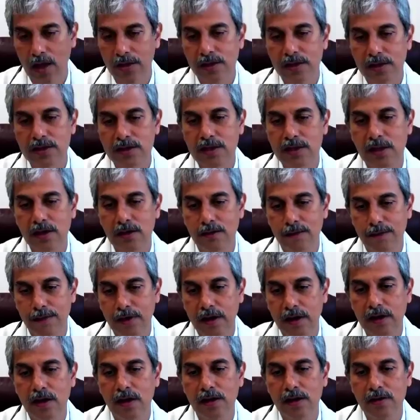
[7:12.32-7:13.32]
the
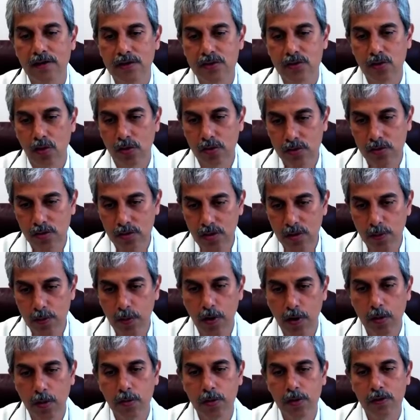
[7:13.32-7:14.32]
significant other is going to the
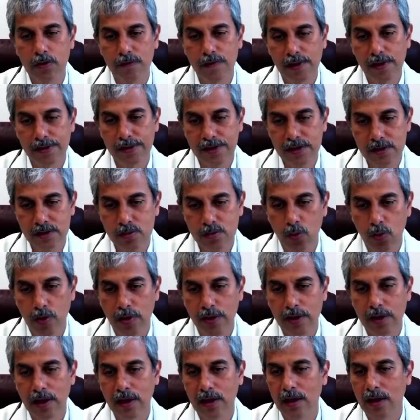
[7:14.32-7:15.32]
Department of Health this
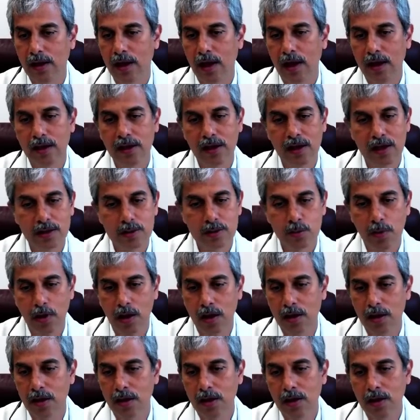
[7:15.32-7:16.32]
morning. He has my